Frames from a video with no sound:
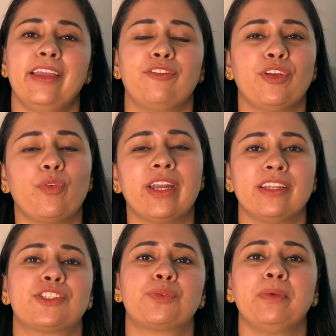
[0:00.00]
everyone,
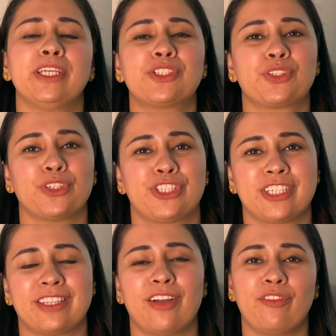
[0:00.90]
it's me
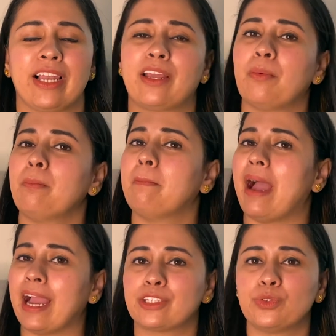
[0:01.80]
Suchita. Welcome
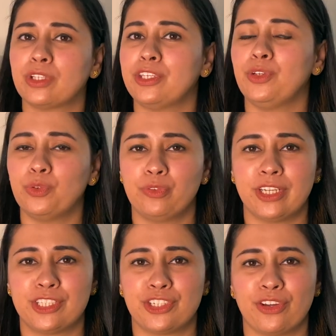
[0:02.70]
back to the new
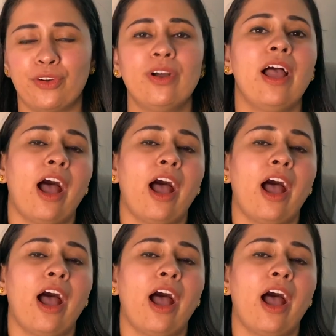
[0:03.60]
video.